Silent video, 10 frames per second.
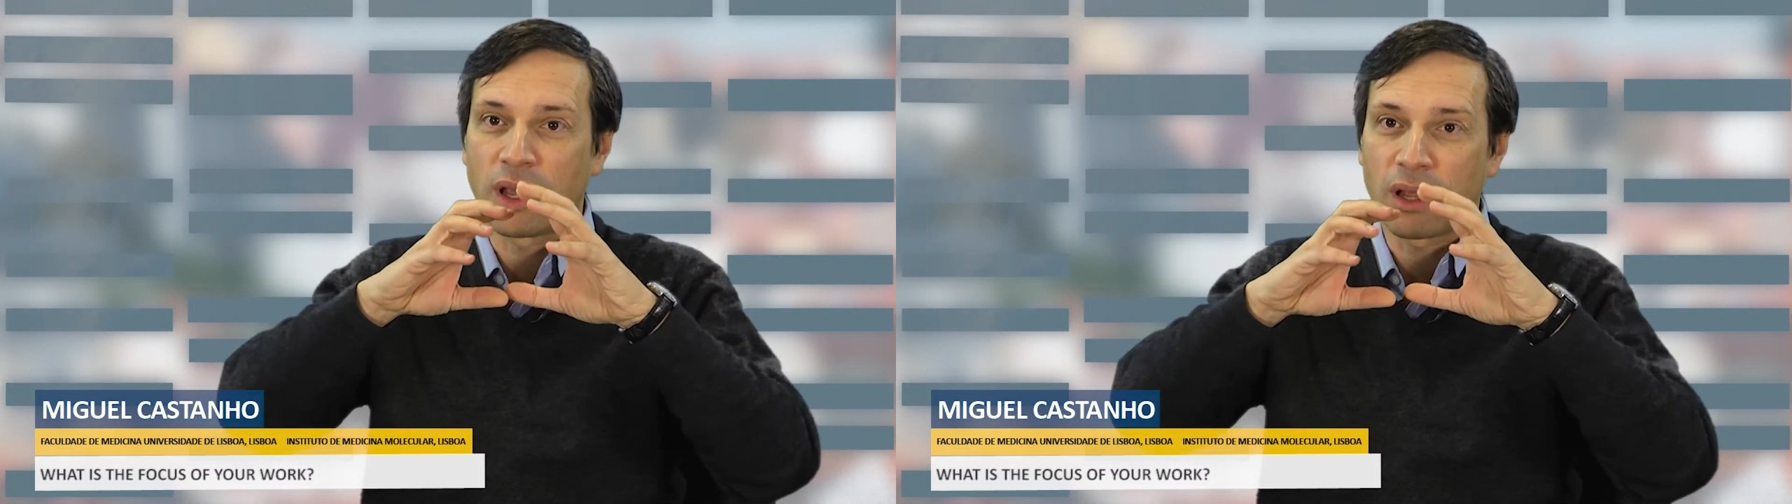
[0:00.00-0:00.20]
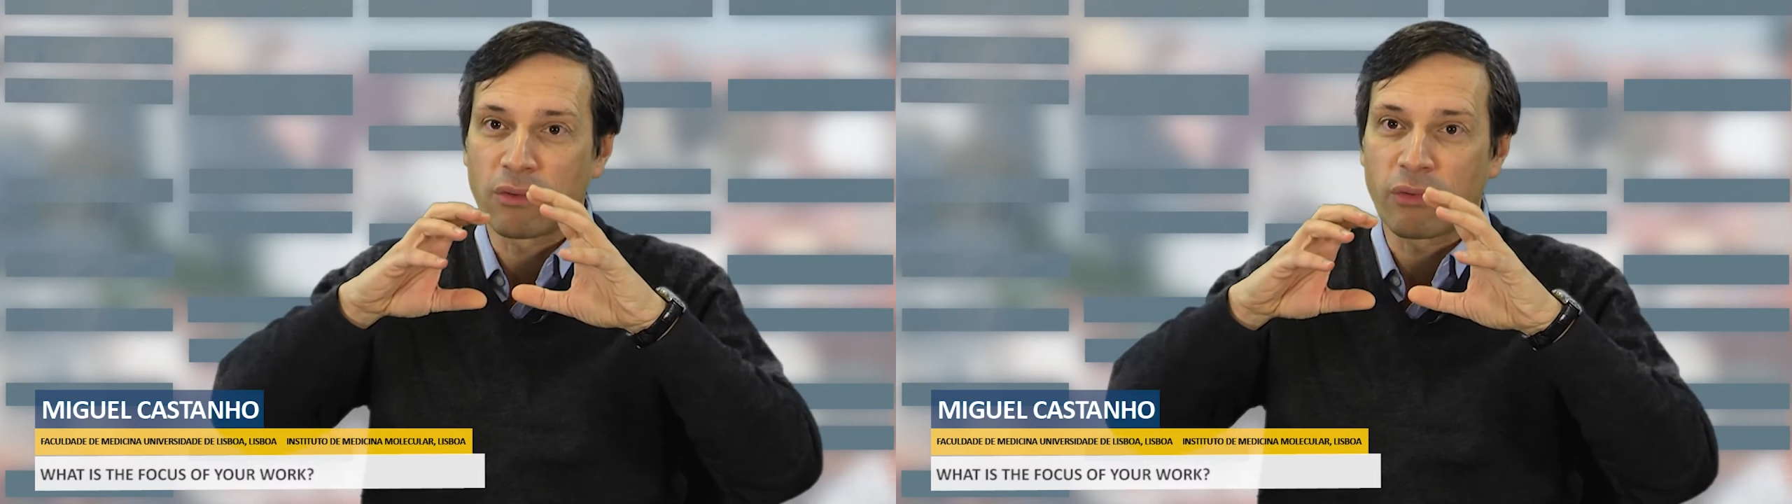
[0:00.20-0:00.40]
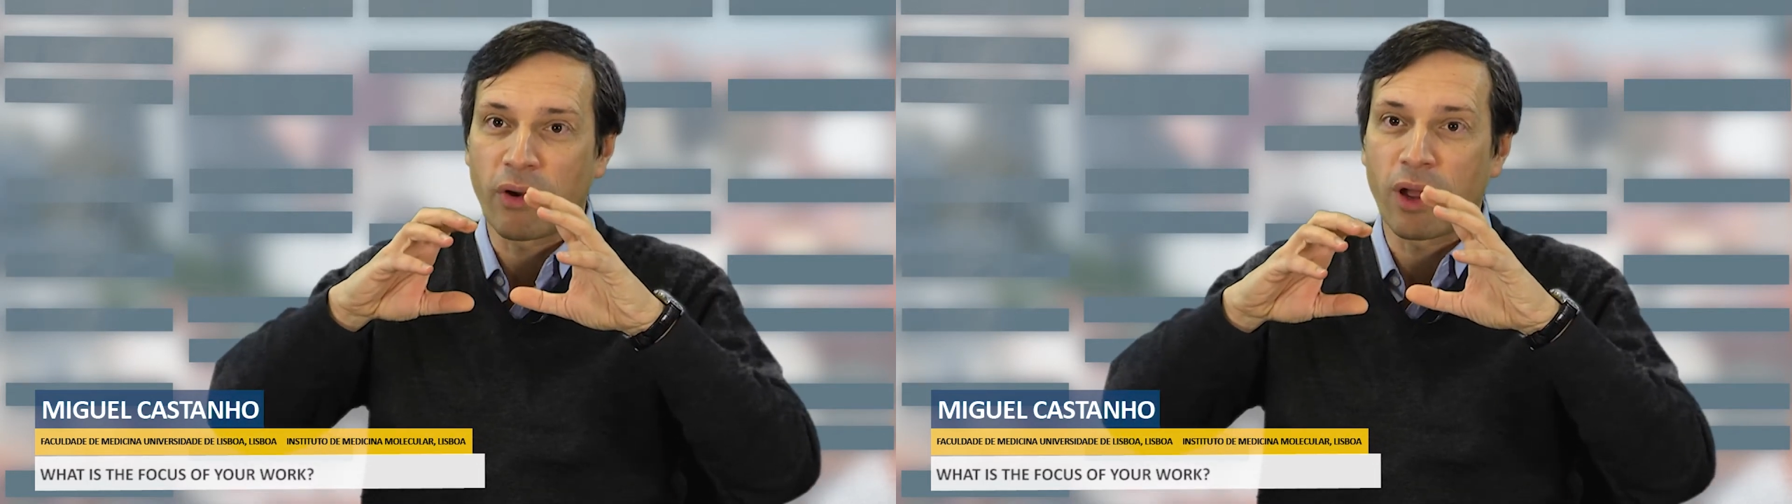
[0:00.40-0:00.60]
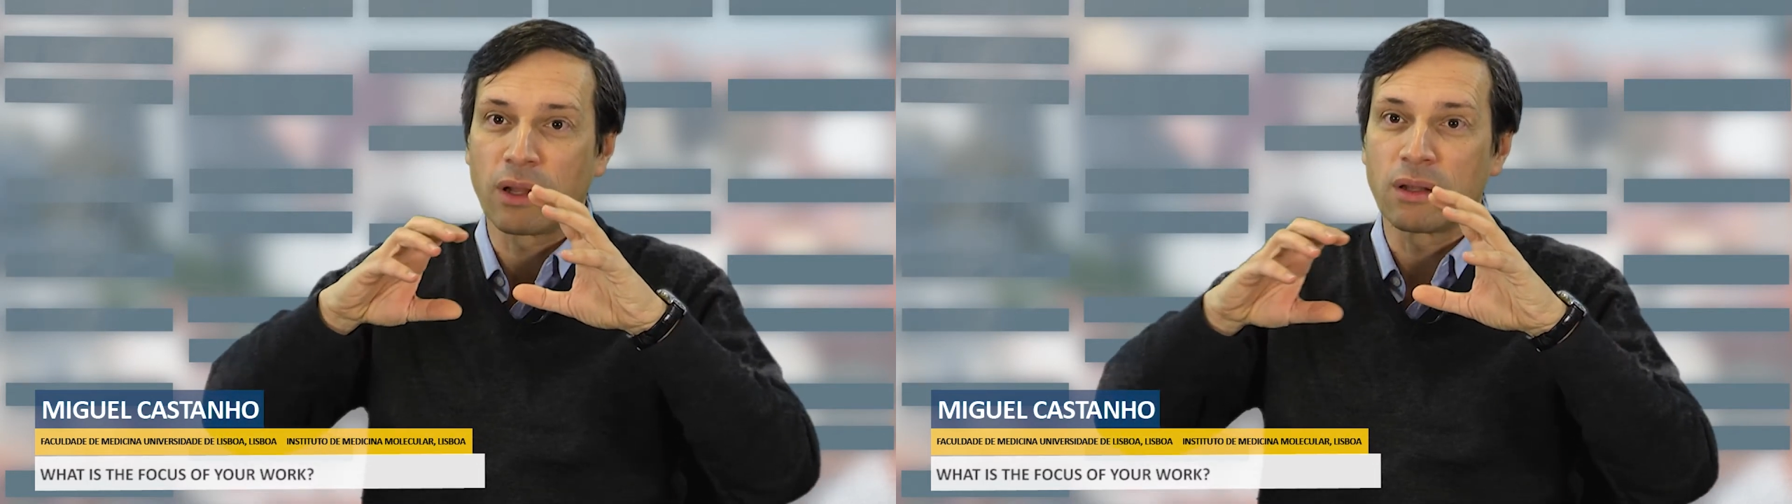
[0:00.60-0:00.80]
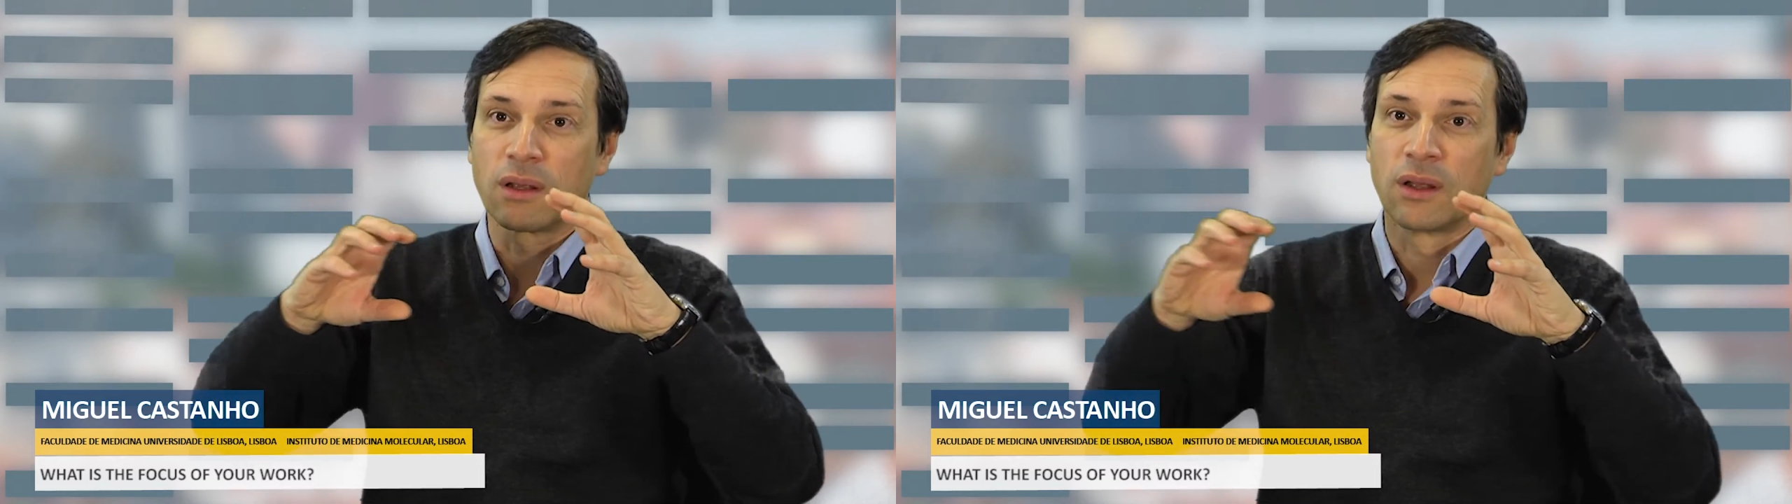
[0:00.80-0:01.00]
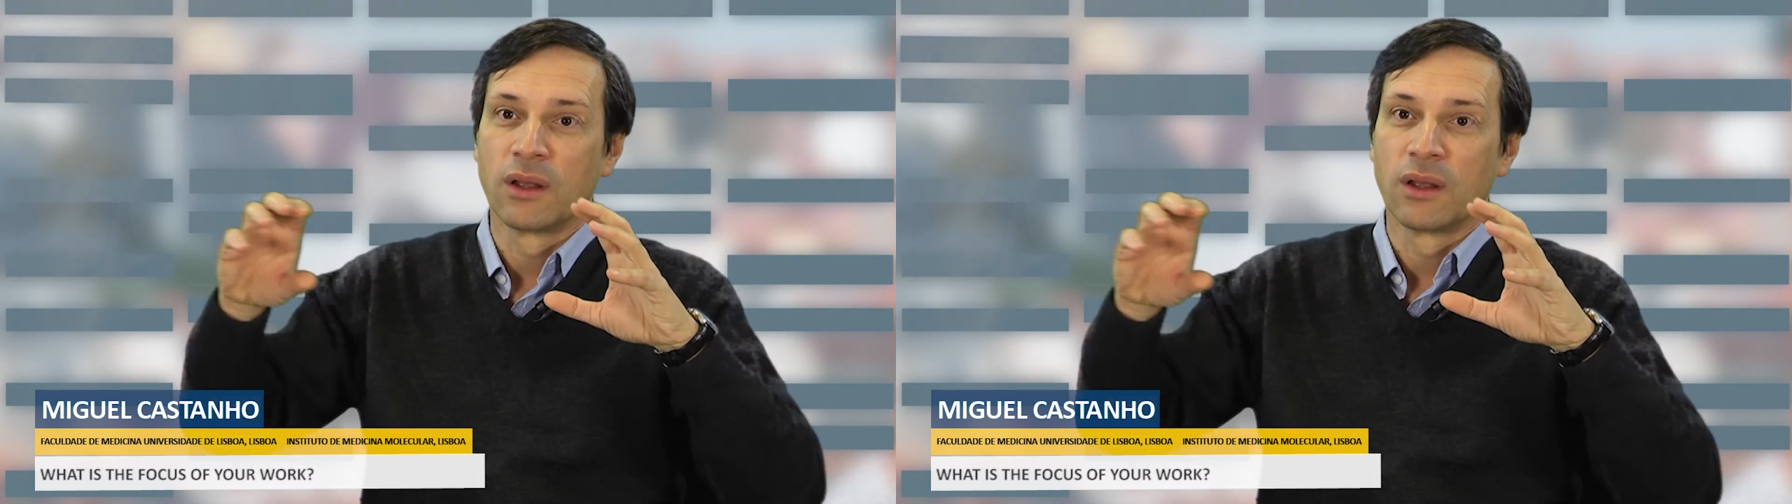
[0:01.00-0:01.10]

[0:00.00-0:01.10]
can find